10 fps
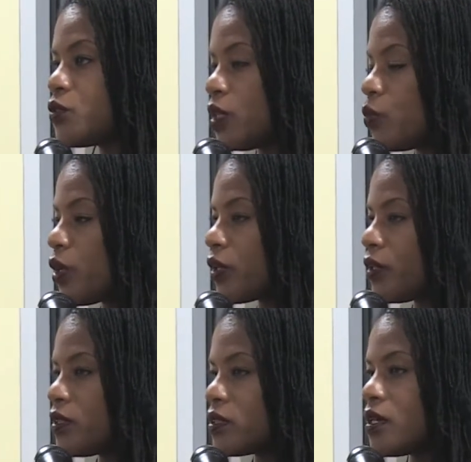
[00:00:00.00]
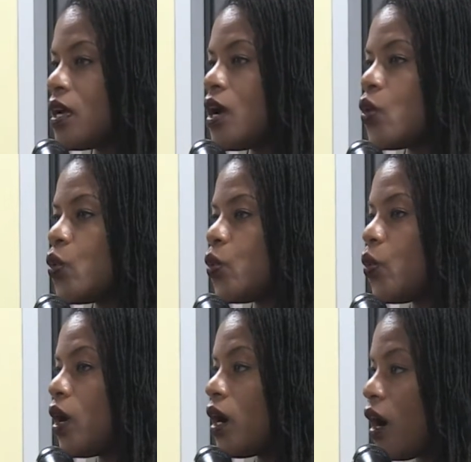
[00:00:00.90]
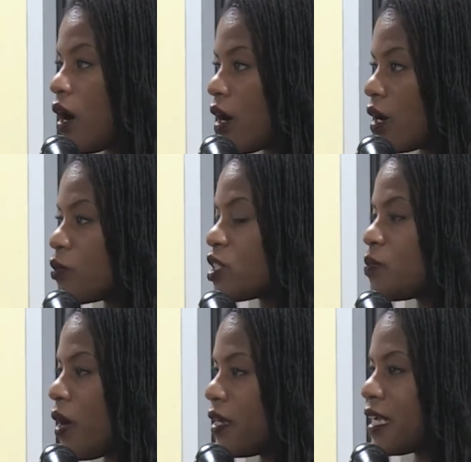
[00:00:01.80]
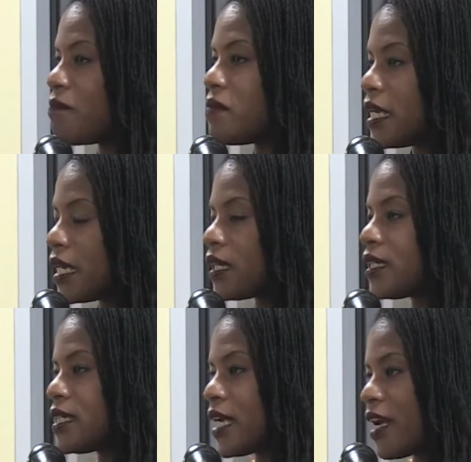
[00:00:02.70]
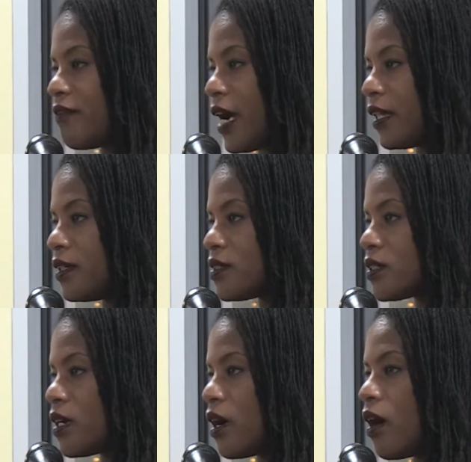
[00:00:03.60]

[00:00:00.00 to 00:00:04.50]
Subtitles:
street workers who are responding immediately to gang violence,